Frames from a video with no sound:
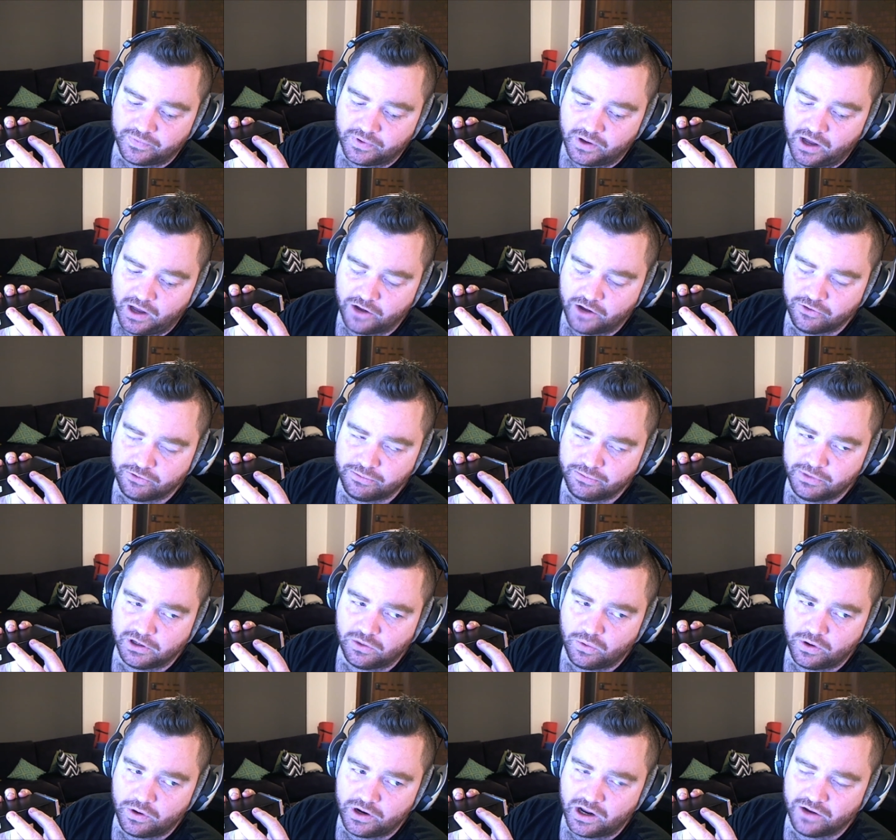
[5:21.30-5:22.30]
100
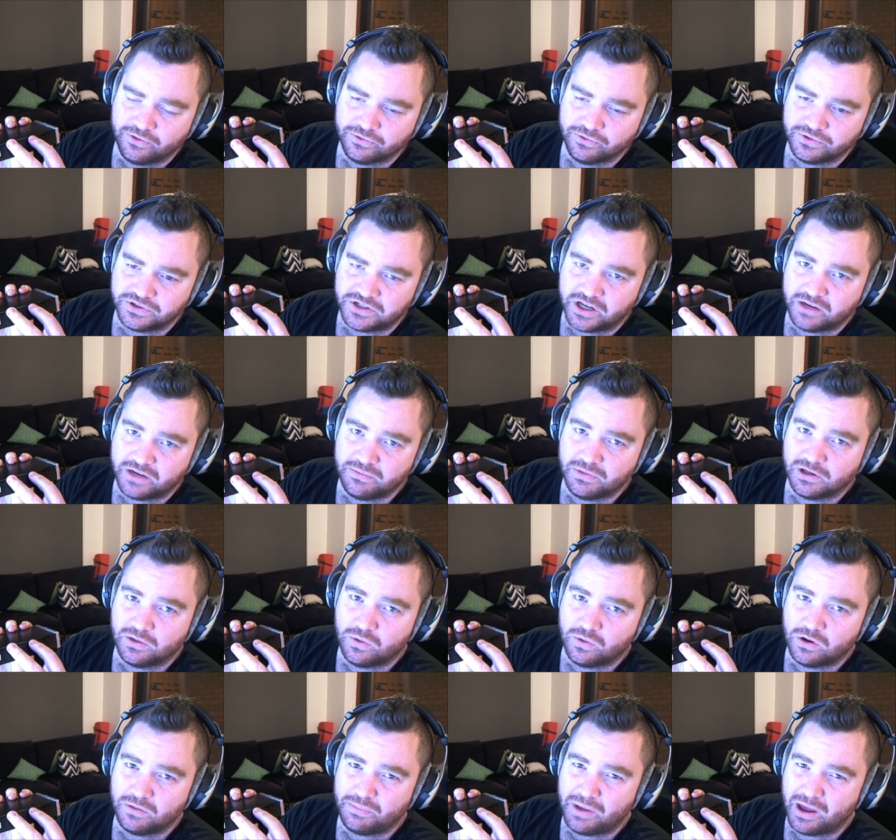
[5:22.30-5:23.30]
milliwatt, 110
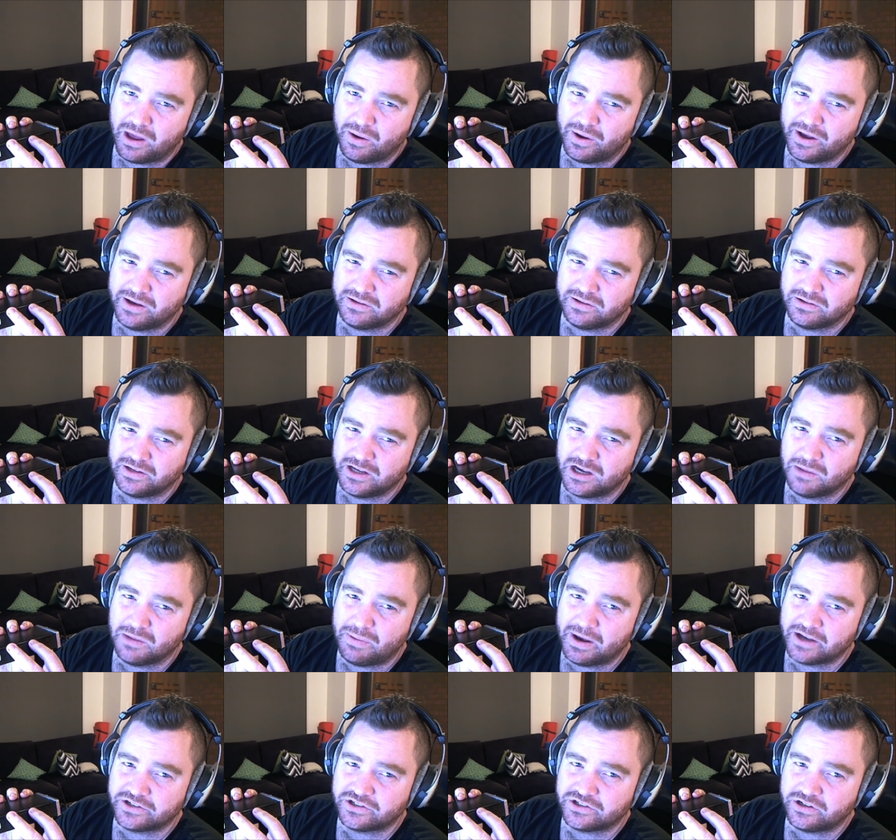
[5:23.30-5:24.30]
milliwatt power handling
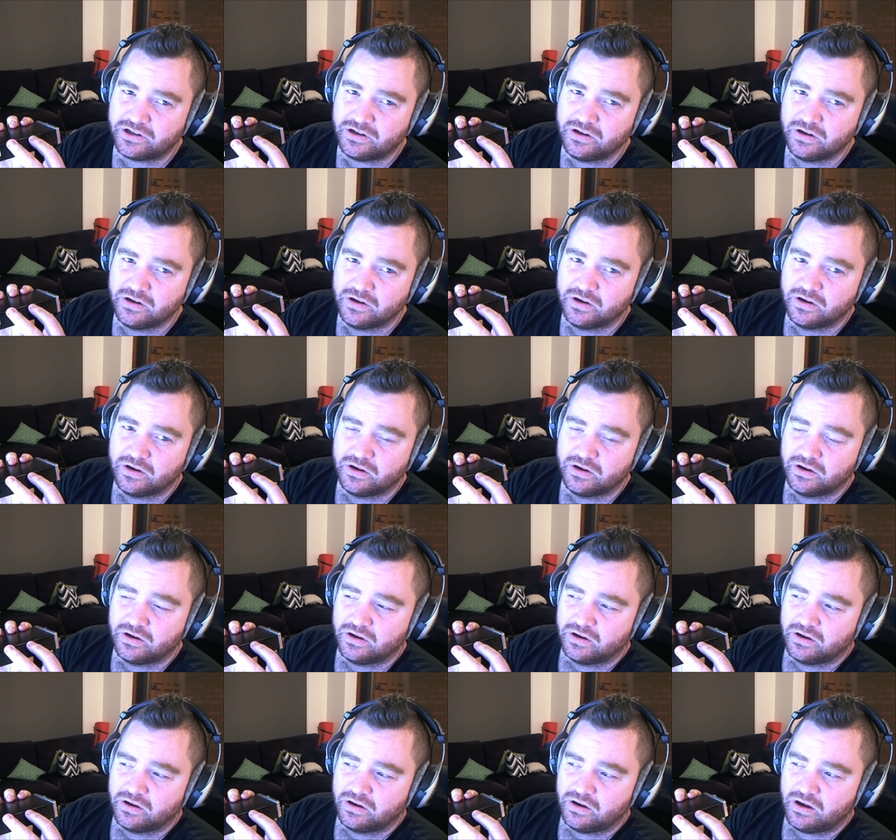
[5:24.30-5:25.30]
capacity.
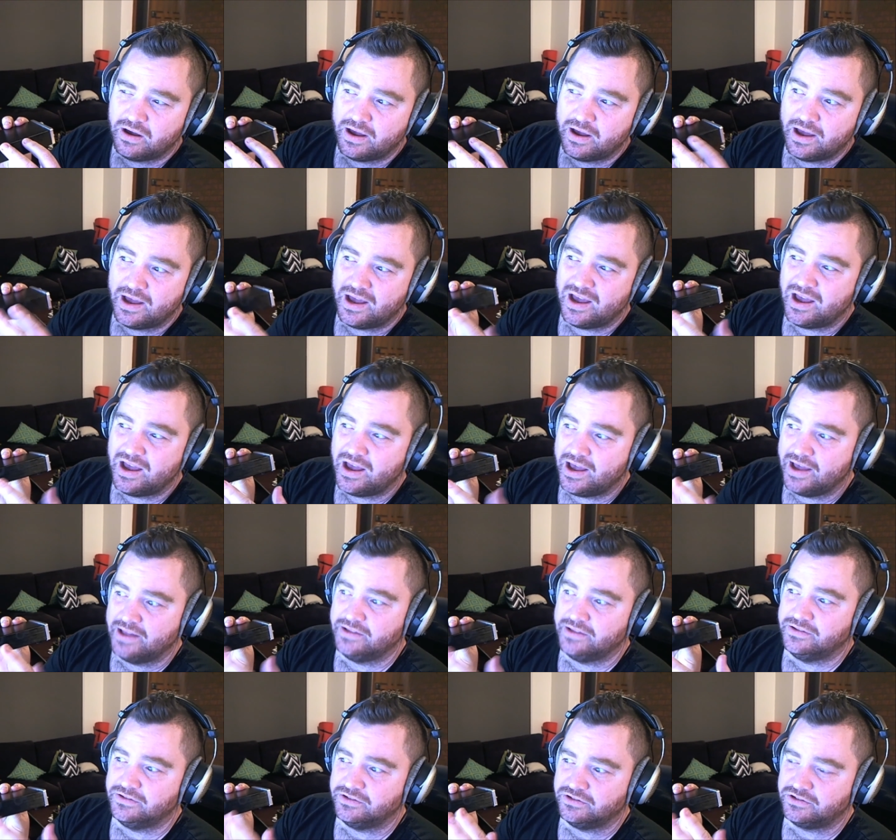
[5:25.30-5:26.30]

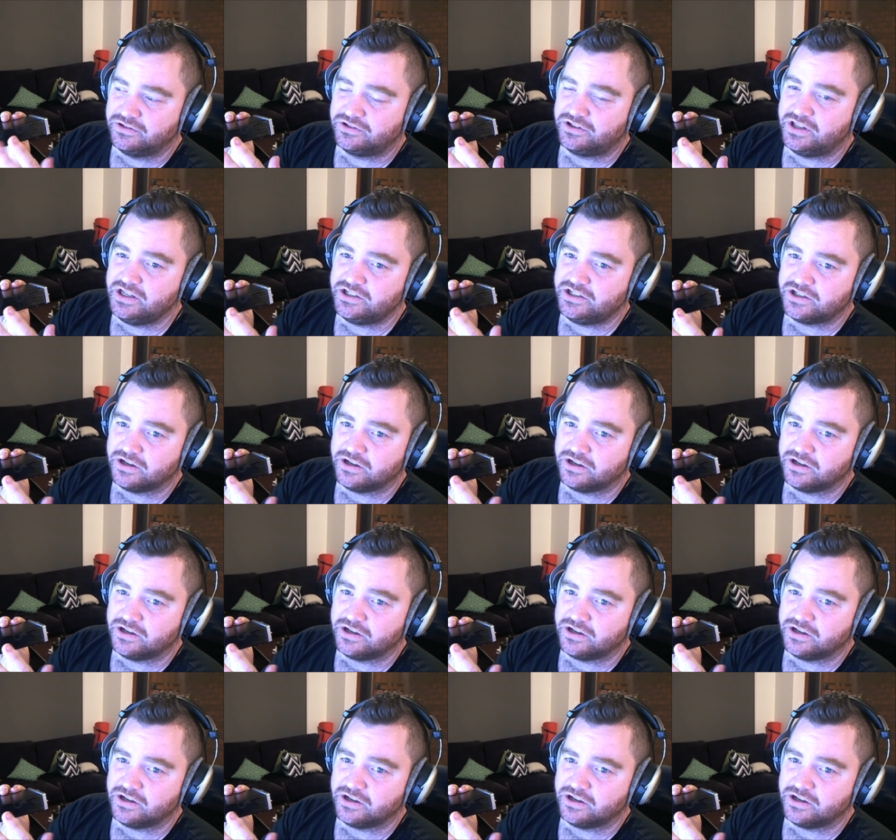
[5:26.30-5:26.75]
And these are